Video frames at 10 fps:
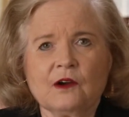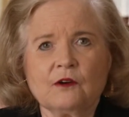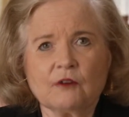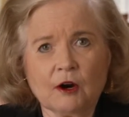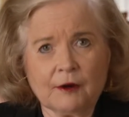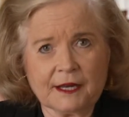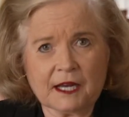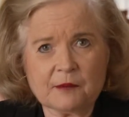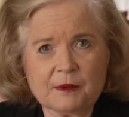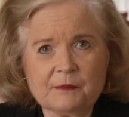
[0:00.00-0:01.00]
Growing
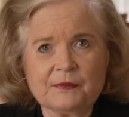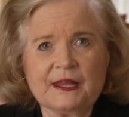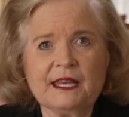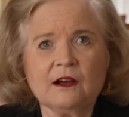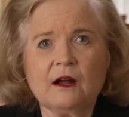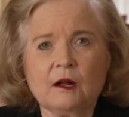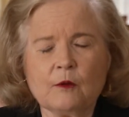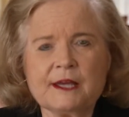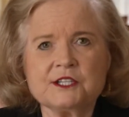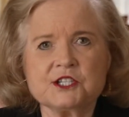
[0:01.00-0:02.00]
up, he
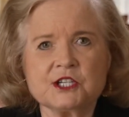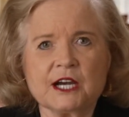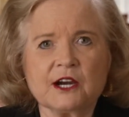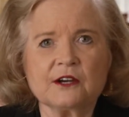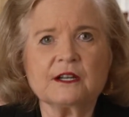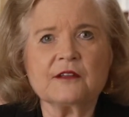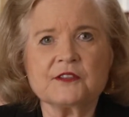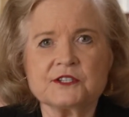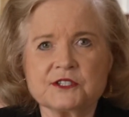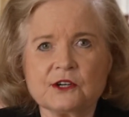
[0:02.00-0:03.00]
always shared
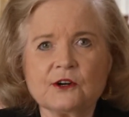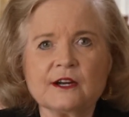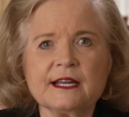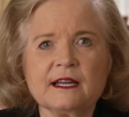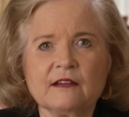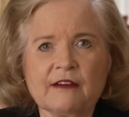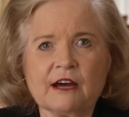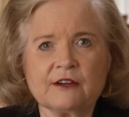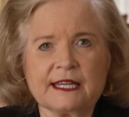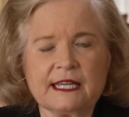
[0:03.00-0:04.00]
the story of
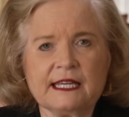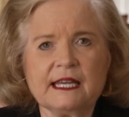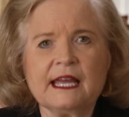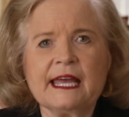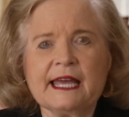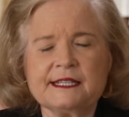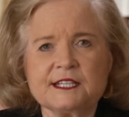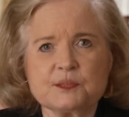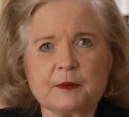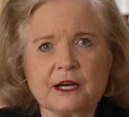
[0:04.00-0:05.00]
how he and
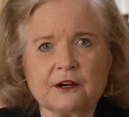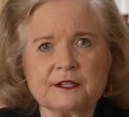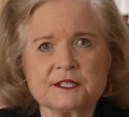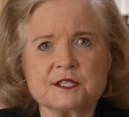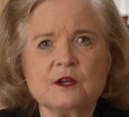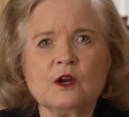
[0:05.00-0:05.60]
his parents